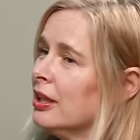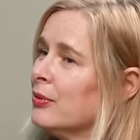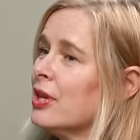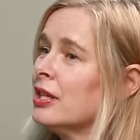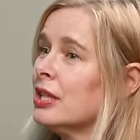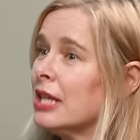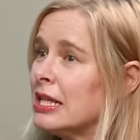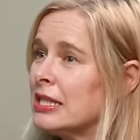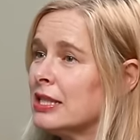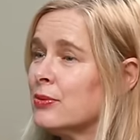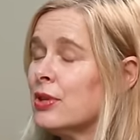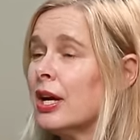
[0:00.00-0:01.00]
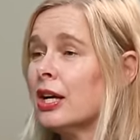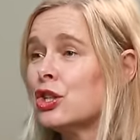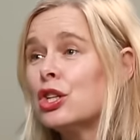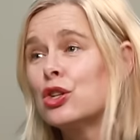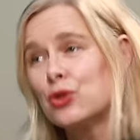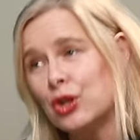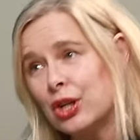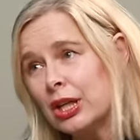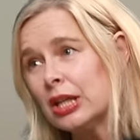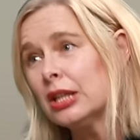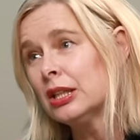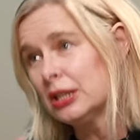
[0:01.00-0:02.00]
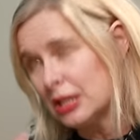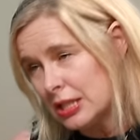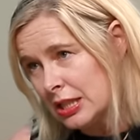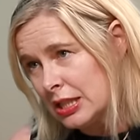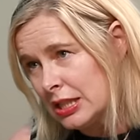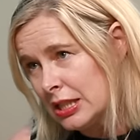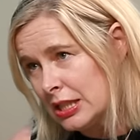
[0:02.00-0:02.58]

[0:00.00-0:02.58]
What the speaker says: with adolescents with actually chronic illnesses.